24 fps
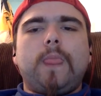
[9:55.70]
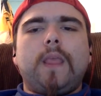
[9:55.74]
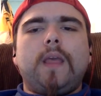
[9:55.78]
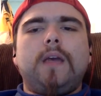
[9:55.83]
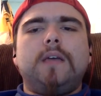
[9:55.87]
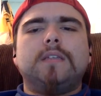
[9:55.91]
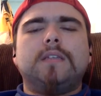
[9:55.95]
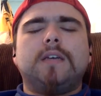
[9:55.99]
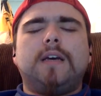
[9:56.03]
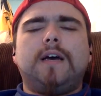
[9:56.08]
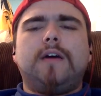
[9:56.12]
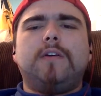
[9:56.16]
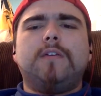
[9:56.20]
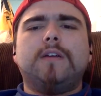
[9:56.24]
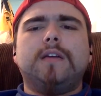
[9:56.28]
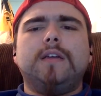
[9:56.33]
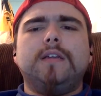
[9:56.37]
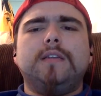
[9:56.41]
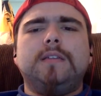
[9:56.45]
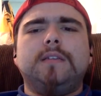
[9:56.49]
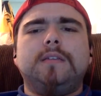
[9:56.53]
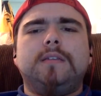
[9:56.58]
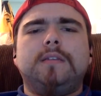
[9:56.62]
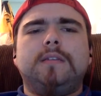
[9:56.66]
So how
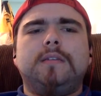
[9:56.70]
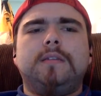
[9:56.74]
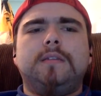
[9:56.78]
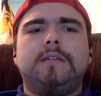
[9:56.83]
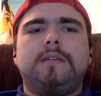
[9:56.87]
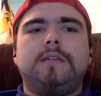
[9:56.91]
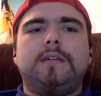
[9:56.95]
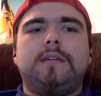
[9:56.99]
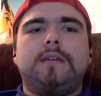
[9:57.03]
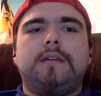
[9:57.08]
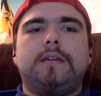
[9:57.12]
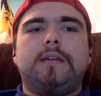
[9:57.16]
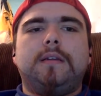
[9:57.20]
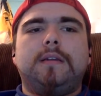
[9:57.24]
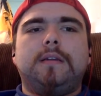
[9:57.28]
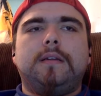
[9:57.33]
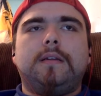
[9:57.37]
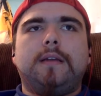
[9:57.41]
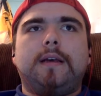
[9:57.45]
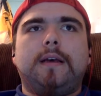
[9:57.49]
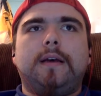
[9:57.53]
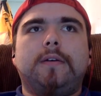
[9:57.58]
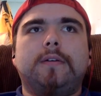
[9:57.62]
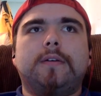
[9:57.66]
can
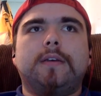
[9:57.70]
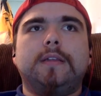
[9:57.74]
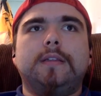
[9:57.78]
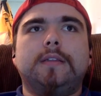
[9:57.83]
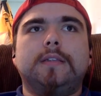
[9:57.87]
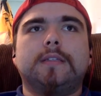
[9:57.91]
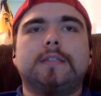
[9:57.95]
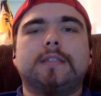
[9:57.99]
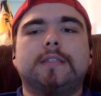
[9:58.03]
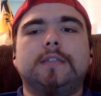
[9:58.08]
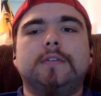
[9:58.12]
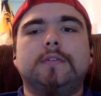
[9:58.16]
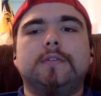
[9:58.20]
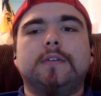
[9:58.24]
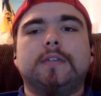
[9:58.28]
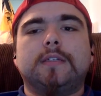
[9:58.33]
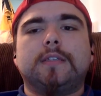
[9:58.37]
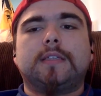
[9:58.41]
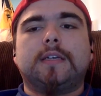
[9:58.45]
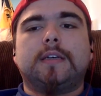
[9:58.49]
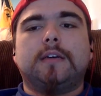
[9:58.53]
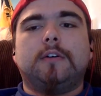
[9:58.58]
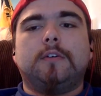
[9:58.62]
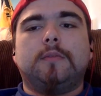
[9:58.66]
the
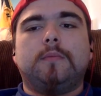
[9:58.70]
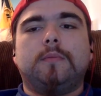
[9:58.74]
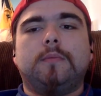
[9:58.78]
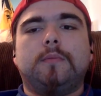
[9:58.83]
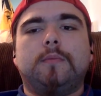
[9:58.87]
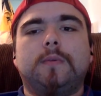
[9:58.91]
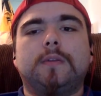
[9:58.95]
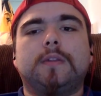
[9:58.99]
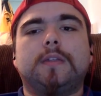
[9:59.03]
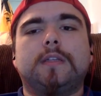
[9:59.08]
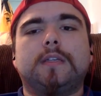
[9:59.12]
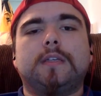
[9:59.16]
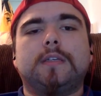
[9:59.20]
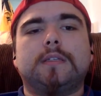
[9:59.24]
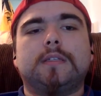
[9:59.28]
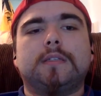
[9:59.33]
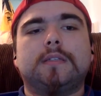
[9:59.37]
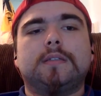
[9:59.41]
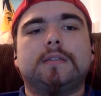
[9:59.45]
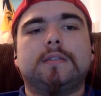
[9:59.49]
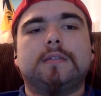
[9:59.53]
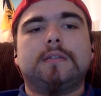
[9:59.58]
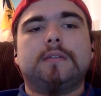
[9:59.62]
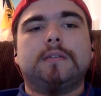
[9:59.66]
students help with this?